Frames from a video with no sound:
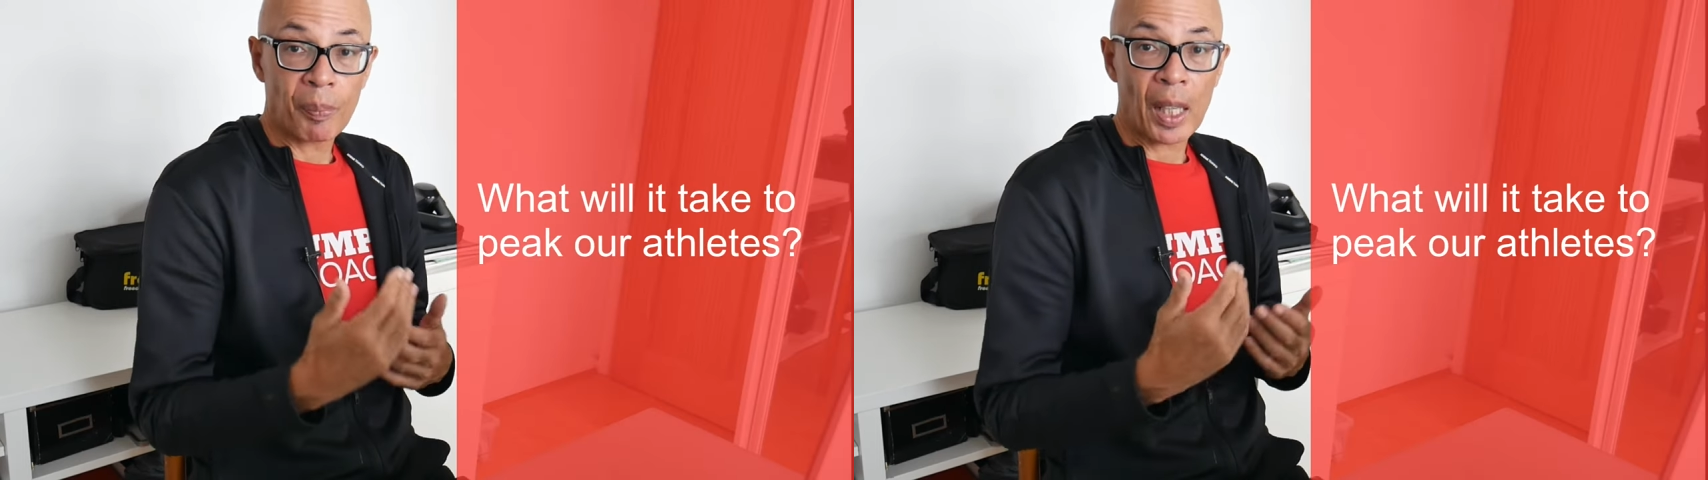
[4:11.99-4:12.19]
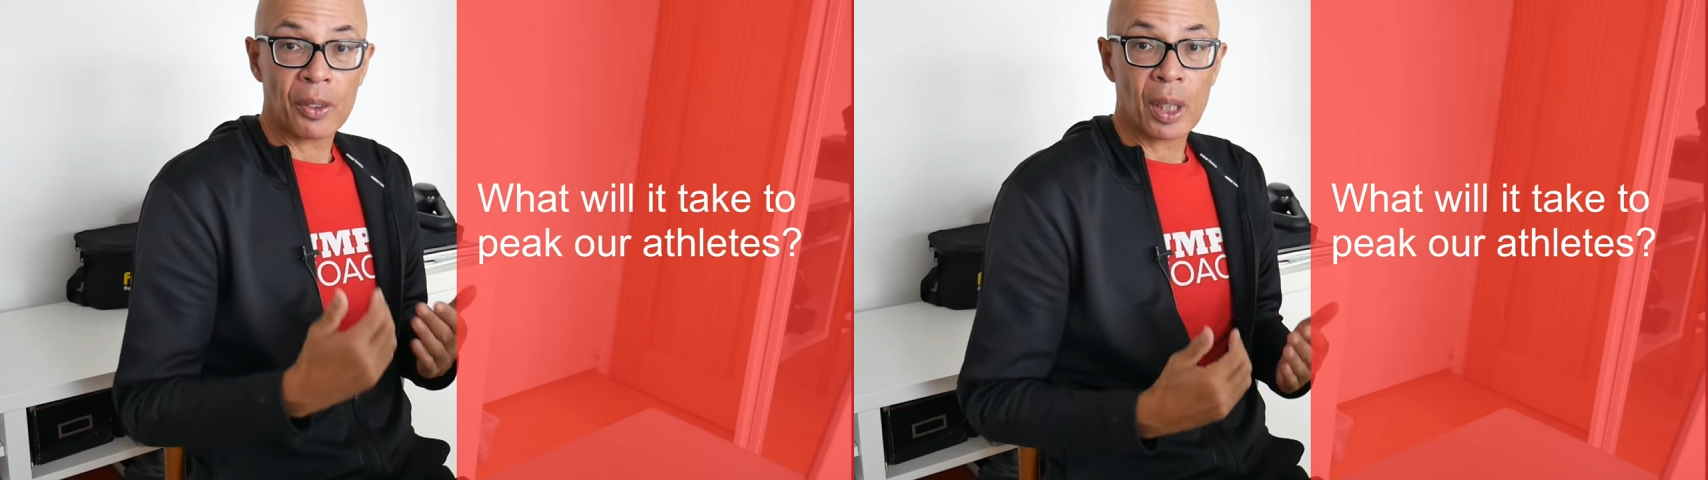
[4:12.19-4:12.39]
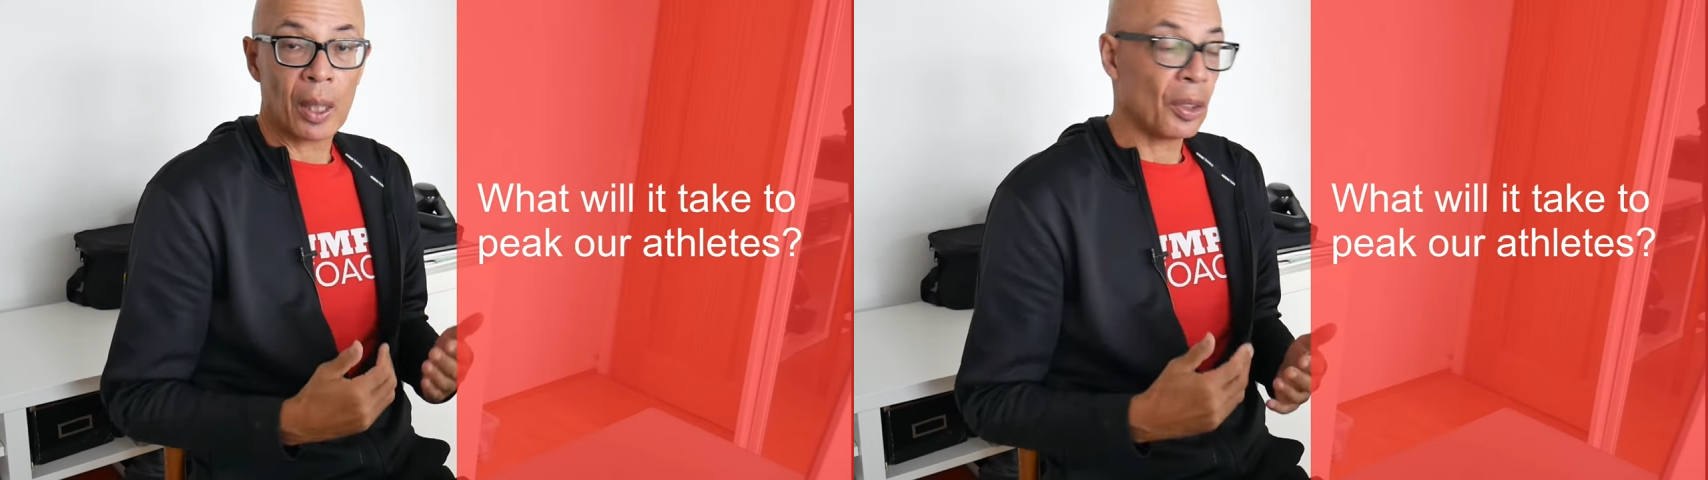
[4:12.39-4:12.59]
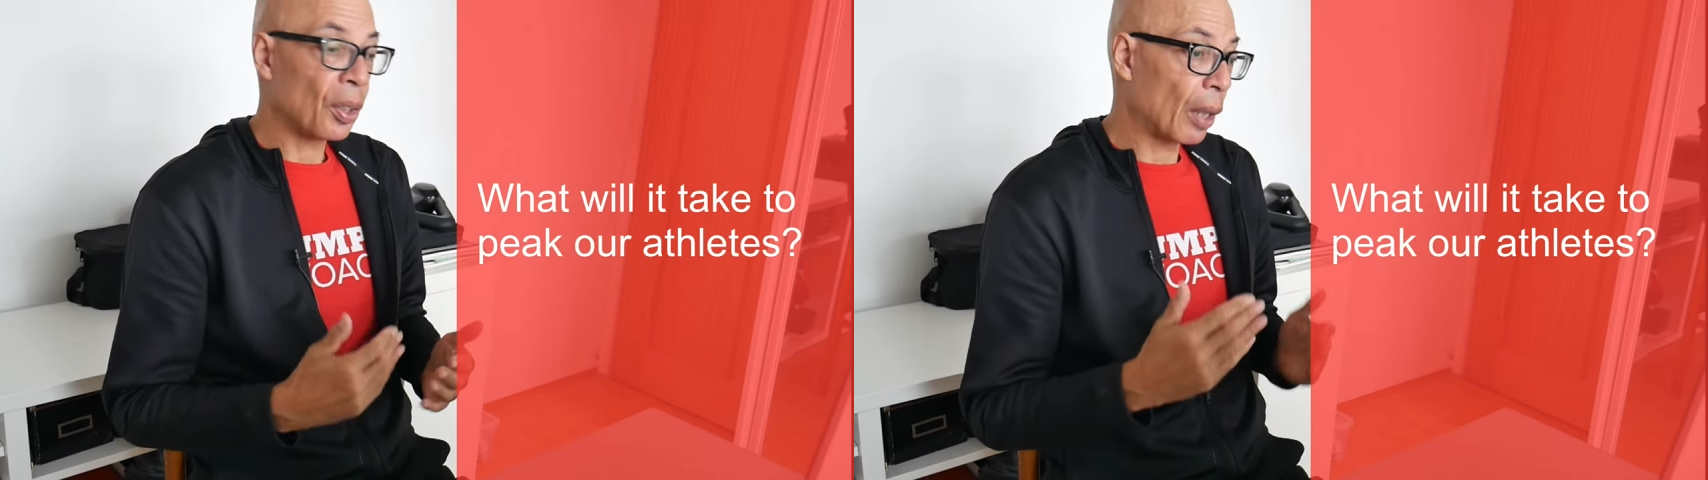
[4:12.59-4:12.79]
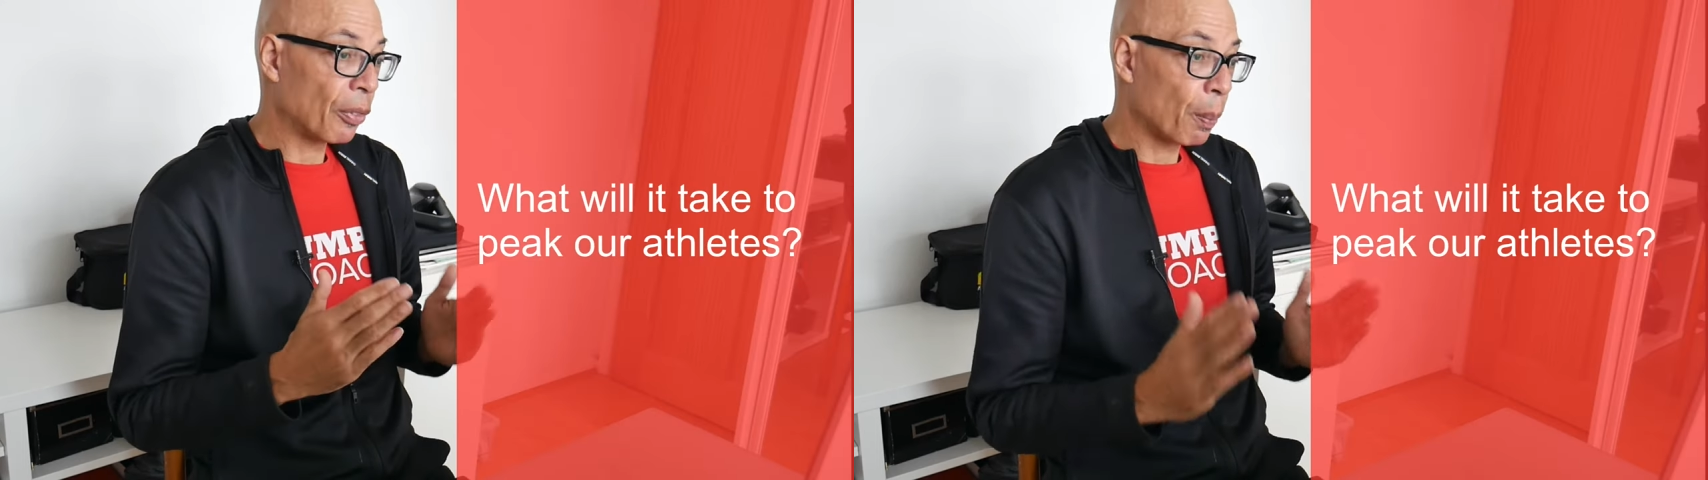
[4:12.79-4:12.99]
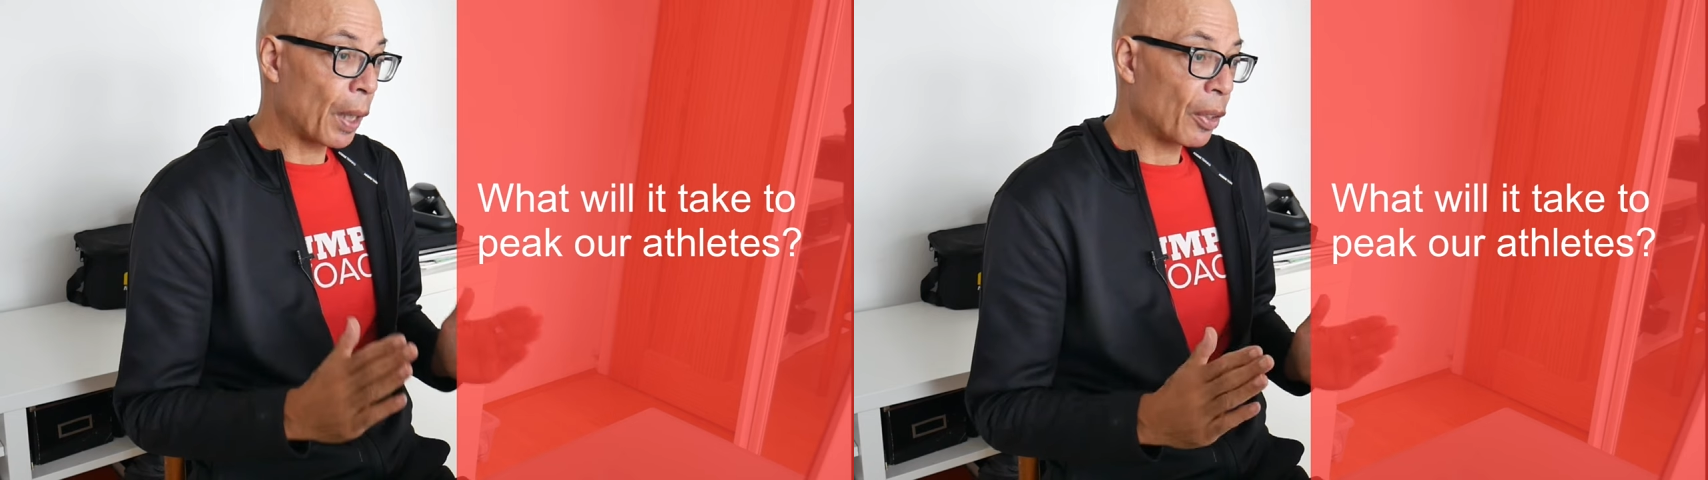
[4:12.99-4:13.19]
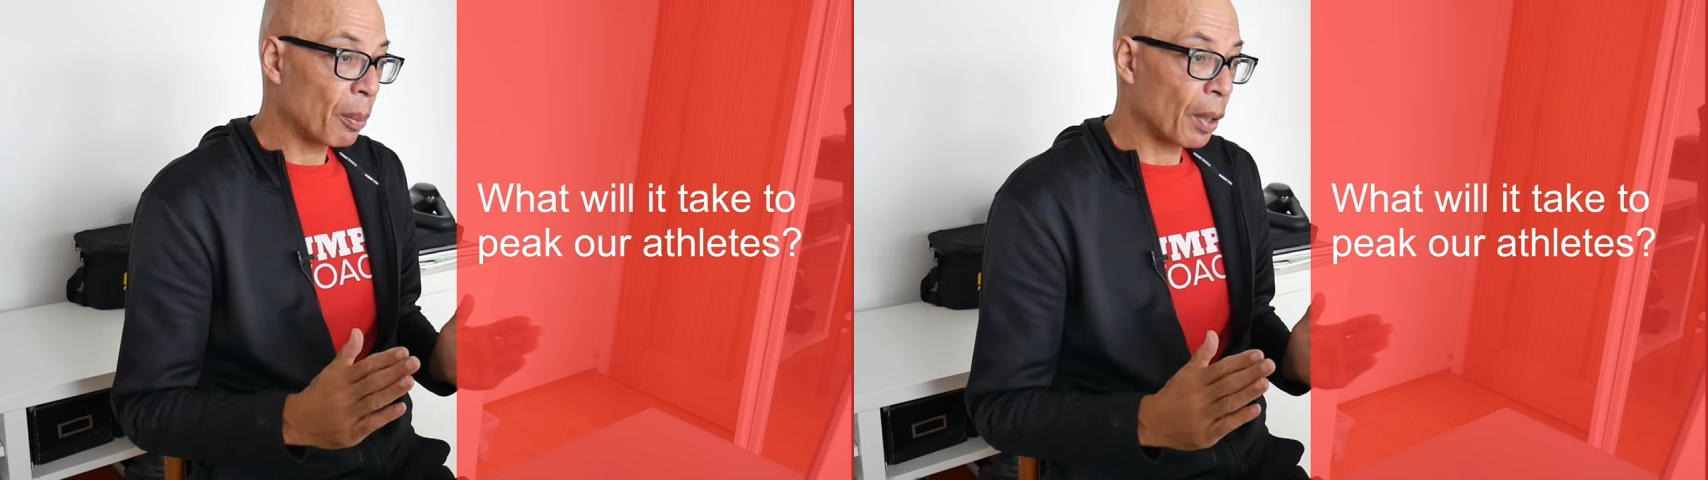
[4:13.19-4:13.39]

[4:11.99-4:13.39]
as coaches have to bear in